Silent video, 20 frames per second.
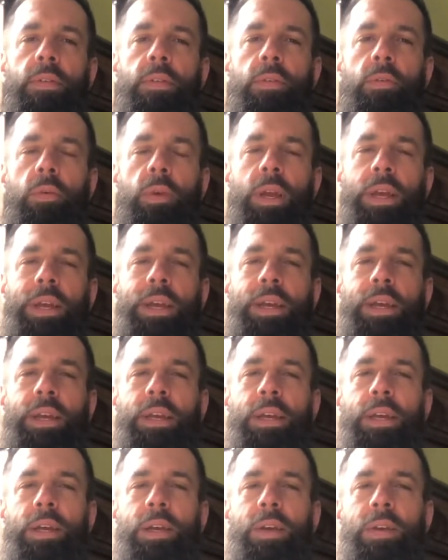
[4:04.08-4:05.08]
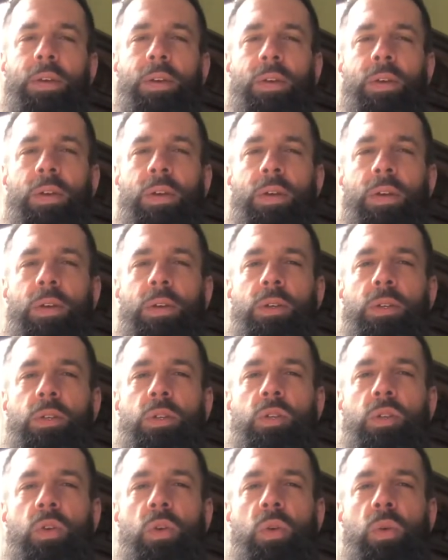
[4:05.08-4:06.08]
3,
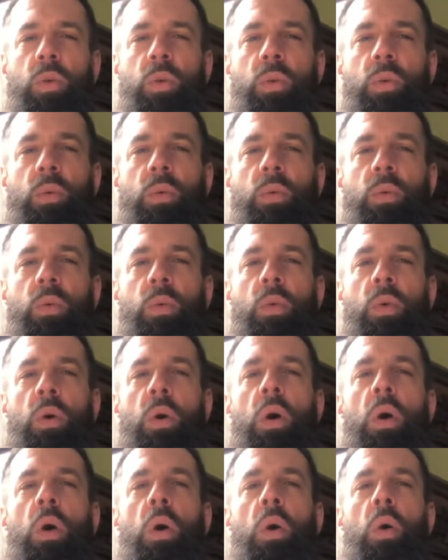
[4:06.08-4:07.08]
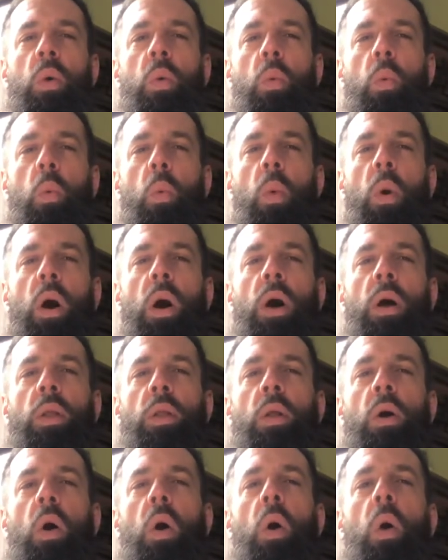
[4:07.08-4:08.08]
2, 1.
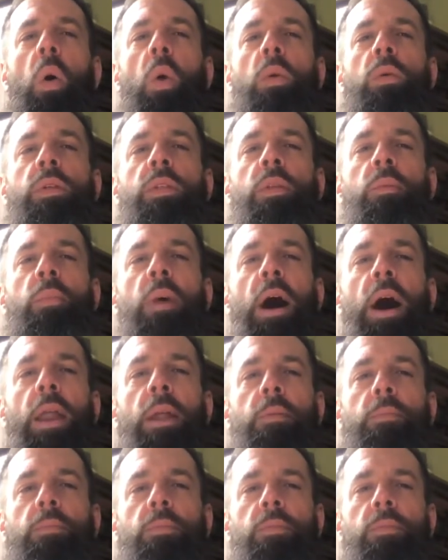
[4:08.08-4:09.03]
Hold at the bottom.